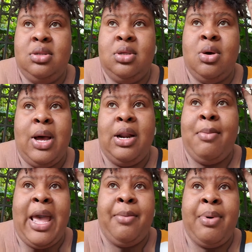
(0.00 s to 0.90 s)

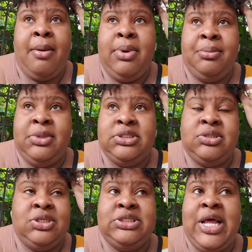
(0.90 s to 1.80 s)
and my problem this,
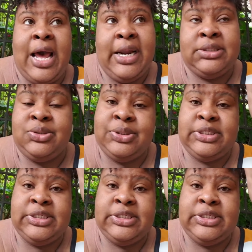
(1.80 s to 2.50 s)
and the sort that out